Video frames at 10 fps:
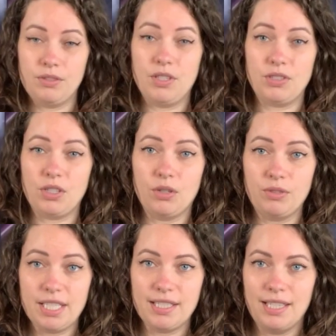So
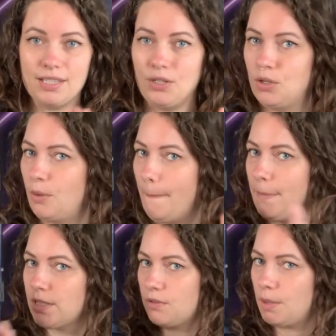this is the whole
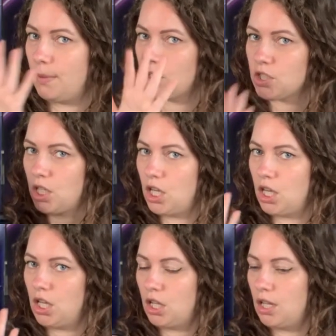mystery box
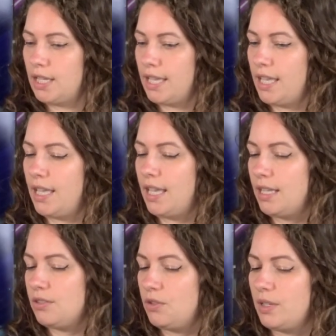haul,
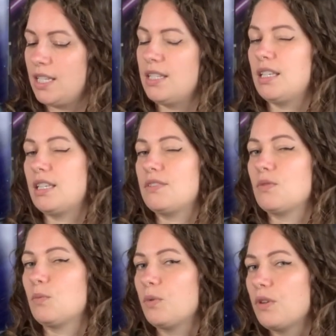and do I think
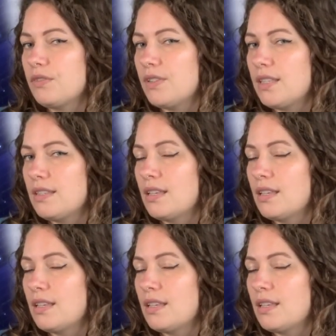it's worth it?